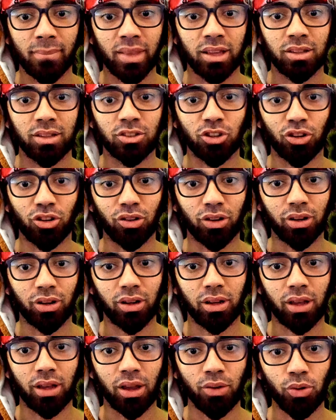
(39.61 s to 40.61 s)
So,
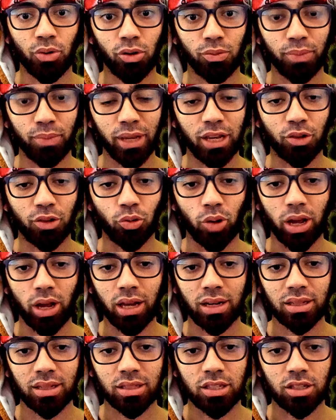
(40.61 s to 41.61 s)
he will be
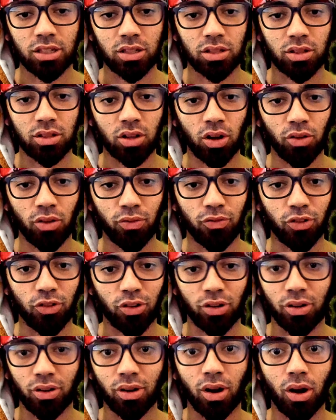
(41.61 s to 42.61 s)
creating stuff
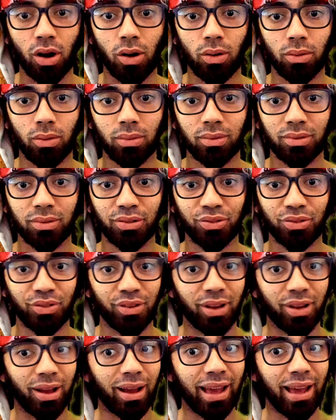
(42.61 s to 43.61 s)
for...
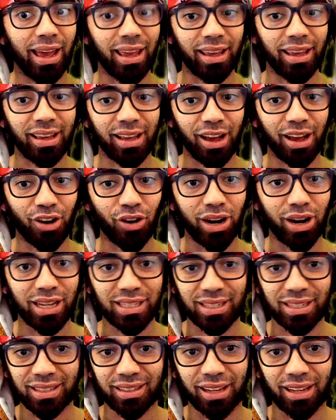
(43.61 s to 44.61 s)
Hey, Gaara
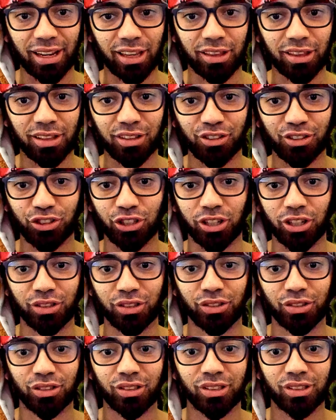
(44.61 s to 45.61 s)
isn't taking any
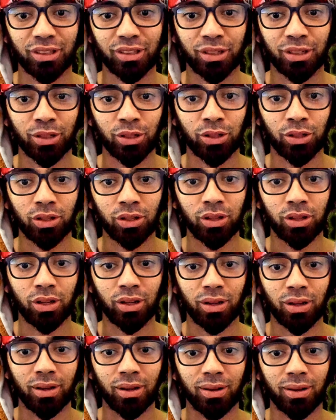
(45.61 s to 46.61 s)
chance.
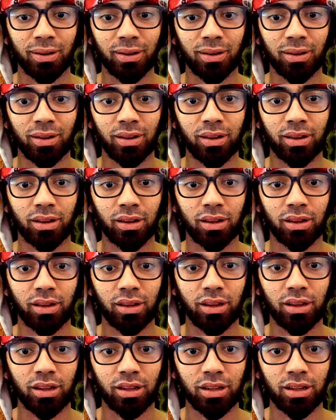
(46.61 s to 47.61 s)
I
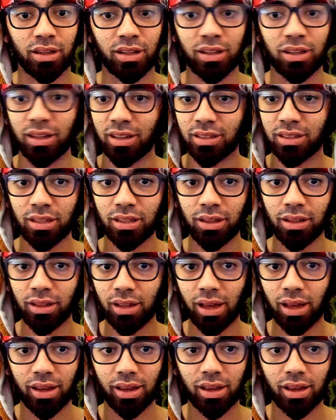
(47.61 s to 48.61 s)
is he,
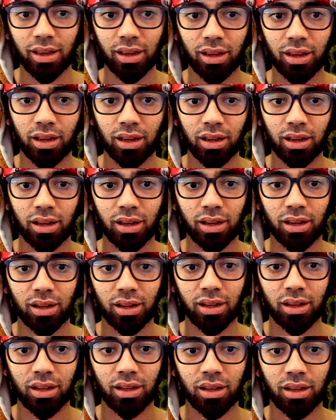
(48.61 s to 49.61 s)
like...
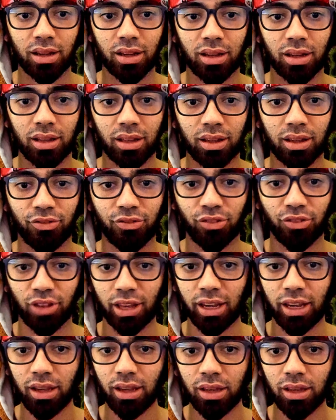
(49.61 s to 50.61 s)

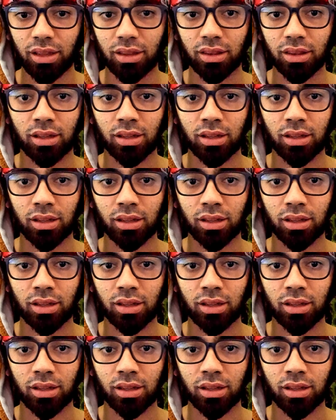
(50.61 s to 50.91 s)
Fleeing?